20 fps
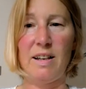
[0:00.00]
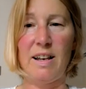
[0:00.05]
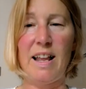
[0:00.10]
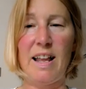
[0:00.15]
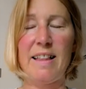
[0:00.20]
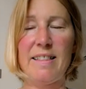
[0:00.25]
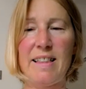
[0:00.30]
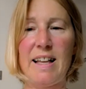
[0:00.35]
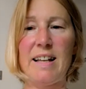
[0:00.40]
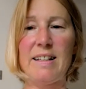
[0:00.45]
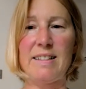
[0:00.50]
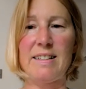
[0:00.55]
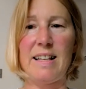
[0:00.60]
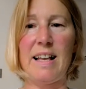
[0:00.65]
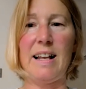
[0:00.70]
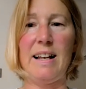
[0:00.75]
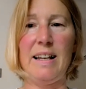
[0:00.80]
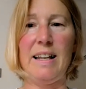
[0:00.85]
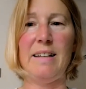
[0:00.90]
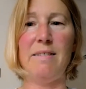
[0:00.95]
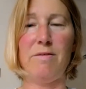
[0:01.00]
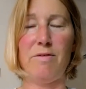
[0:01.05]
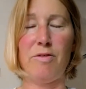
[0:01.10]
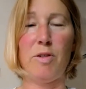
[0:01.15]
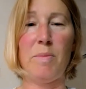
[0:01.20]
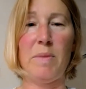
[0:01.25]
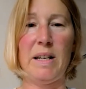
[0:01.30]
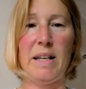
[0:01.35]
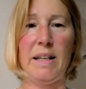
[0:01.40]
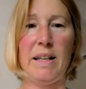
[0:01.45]
let that settle in for
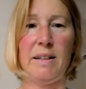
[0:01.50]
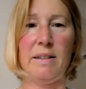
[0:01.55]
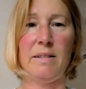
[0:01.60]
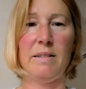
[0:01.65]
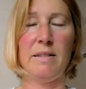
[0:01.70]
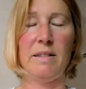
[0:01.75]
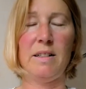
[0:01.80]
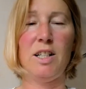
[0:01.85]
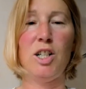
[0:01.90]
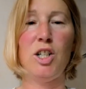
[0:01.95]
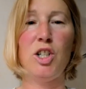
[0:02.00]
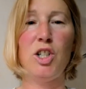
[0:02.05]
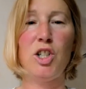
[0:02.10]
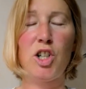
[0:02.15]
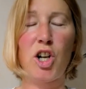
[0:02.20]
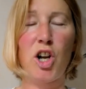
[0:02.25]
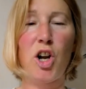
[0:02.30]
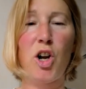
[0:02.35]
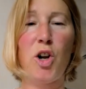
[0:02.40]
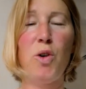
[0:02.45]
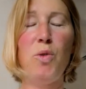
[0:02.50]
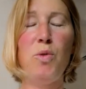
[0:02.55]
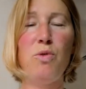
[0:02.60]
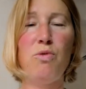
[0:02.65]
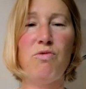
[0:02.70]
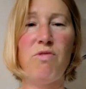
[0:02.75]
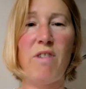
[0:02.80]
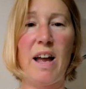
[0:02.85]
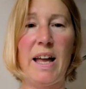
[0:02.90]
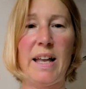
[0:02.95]
a minute. Code
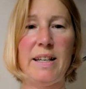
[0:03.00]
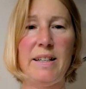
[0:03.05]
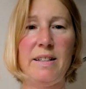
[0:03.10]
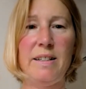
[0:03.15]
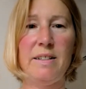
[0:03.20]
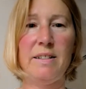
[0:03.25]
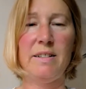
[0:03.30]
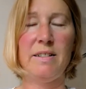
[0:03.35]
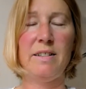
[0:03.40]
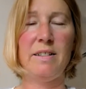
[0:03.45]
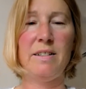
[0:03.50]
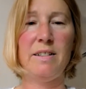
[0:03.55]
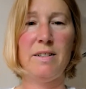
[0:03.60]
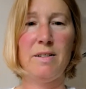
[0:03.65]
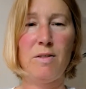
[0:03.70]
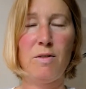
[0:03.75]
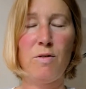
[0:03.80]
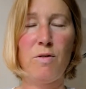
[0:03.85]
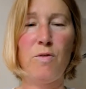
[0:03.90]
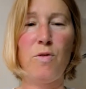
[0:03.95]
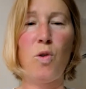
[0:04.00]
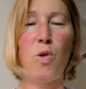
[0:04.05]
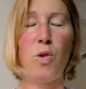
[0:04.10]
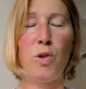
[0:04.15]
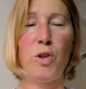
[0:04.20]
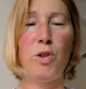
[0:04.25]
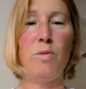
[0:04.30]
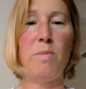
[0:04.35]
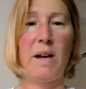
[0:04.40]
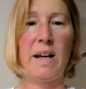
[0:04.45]
red for
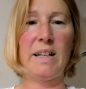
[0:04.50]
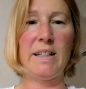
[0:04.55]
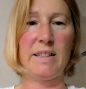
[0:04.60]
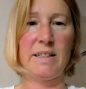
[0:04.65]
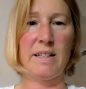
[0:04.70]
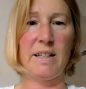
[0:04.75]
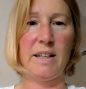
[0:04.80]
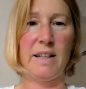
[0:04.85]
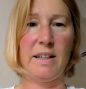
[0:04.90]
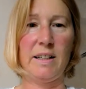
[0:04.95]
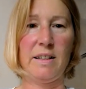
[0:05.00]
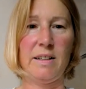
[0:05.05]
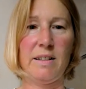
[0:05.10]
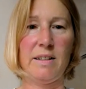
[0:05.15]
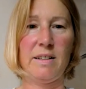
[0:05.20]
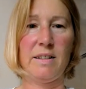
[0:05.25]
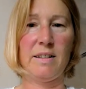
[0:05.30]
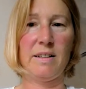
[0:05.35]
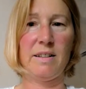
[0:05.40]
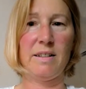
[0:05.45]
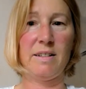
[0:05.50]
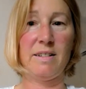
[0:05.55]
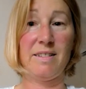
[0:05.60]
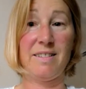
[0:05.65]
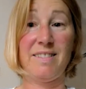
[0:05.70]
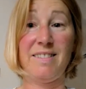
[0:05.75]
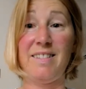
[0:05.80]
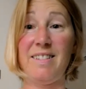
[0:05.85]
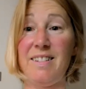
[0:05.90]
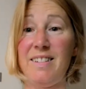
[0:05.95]
humanity.
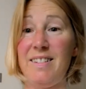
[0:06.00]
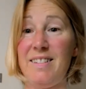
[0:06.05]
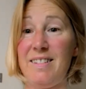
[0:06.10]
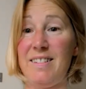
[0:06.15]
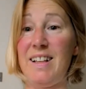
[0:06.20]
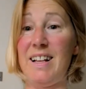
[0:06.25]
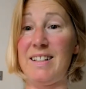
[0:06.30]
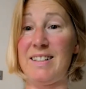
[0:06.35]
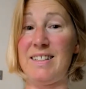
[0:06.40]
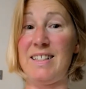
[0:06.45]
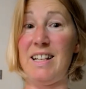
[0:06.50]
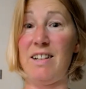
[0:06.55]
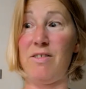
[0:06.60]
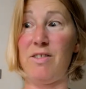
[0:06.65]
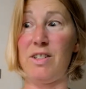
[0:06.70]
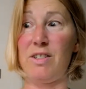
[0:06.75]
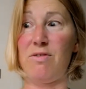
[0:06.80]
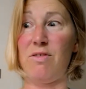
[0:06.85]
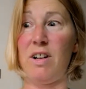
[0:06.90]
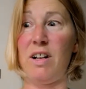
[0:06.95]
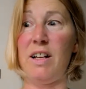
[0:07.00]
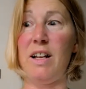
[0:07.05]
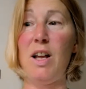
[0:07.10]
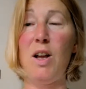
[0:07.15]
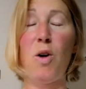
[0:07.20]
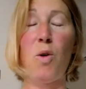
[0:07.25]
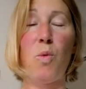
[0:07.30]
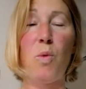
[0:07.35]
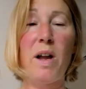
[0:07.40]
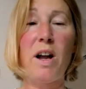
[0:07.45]
That's serious, right?
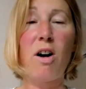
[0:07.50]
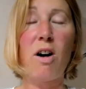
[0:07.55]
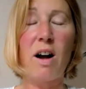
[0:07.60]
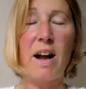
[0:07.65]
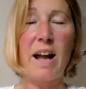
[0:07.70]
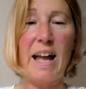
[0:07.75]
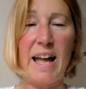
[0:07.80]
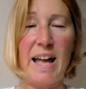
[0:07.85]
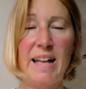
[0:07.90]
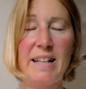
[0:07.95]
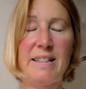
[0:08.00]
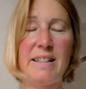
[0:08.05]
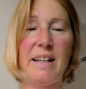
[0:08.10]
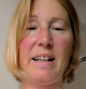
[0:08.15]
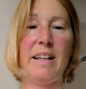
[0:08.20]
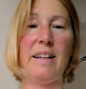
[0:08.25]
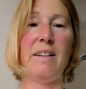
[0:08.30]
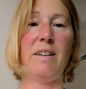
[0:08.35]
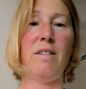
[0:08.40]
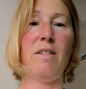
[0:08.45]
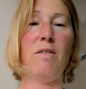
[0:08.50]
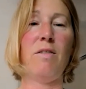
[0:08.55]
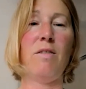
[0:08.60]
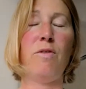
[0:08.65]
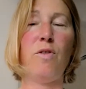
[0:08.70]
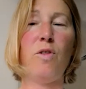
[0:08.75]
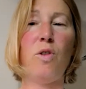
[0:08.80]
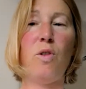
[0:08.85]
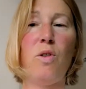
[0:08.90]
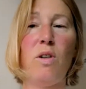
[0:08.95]
We are heading
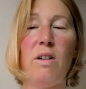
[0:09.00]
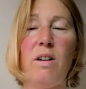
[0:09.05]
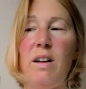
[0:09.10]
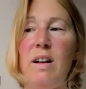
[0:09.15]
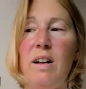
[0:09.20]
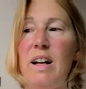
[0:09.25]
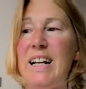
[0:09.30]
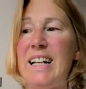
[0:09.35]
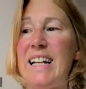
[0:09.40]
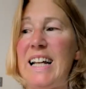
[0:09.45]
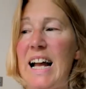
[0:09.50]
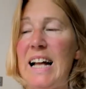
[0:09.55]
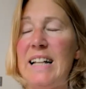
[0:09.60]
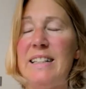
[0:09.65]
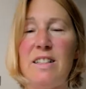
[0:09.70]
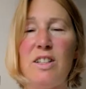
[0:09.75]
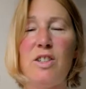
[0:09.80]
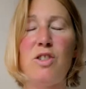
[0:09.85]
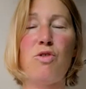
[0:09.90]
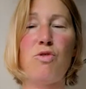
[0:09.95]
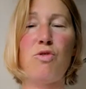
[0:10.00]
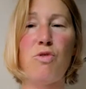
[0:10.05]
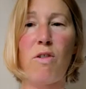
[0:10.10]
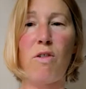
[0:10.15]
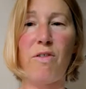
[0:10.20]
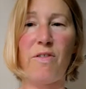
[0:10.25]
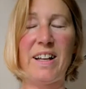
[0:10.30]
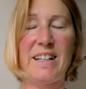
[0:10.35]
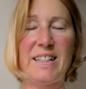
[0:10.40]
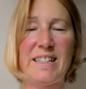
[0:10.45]
for
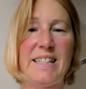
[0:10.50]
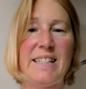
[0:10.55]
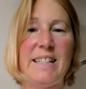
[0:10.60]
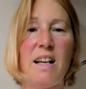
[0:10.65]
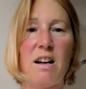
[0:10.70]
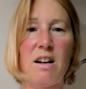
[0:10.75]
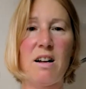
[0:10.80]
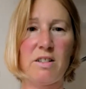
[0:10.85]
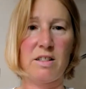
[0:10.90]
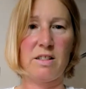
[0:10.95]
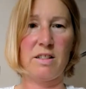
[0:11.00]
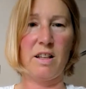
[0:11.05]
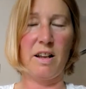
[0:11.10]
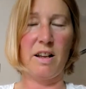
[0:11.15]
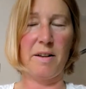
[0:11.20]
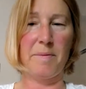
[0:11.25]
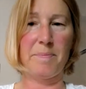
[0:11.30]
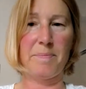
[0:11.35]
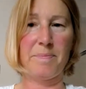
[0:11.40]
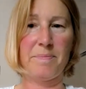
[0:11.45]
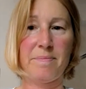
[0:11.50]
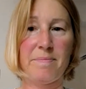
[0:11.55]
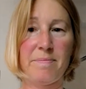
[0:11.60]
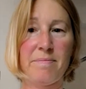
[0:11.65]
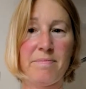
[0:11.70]
catastrophic disaster.